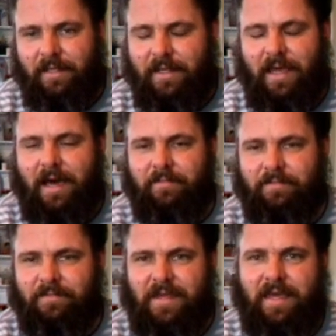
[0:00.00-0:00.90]

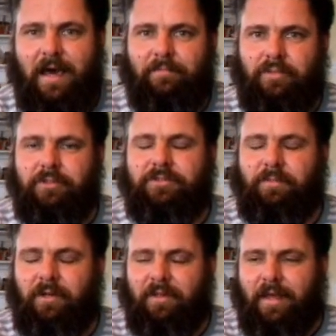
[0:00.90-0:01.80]
can't push,
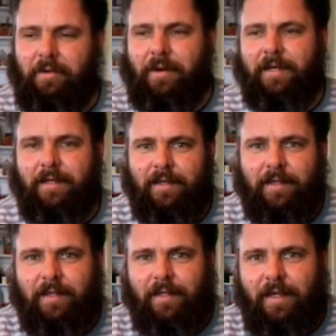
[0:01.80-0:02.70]
put it that way,
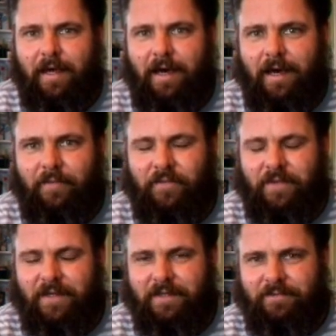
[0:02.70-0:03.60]
with
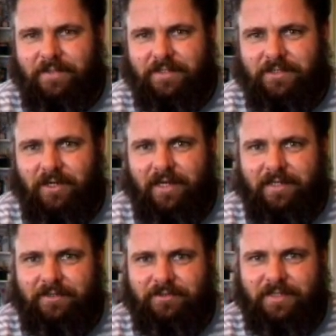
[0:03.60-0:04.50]
the site
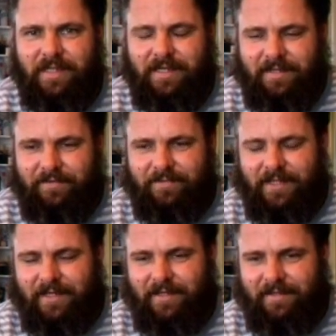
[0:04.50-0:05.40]
injury that you
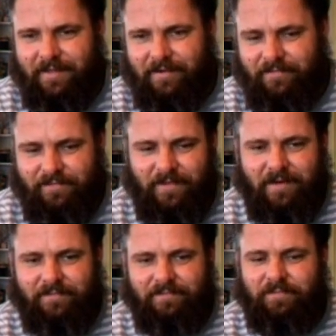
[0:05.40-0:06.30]
know they've
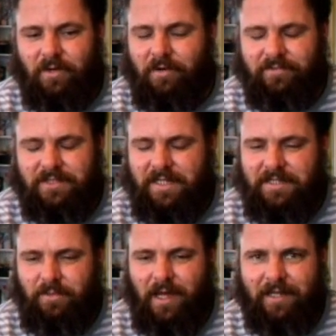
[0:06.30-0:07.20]
obviously
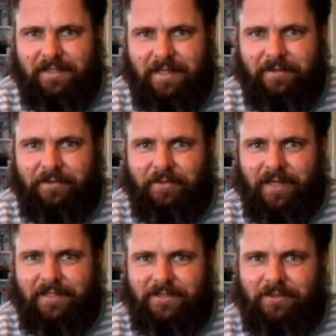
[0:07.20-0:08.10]
swelling there and all
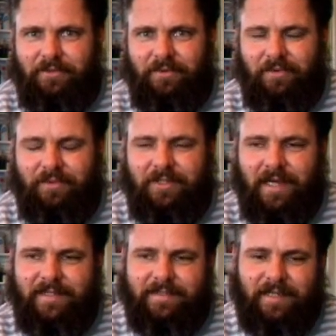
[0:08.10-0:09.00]
that, still for a few
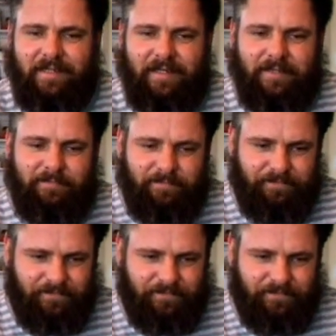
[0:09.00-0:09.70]
days to go down.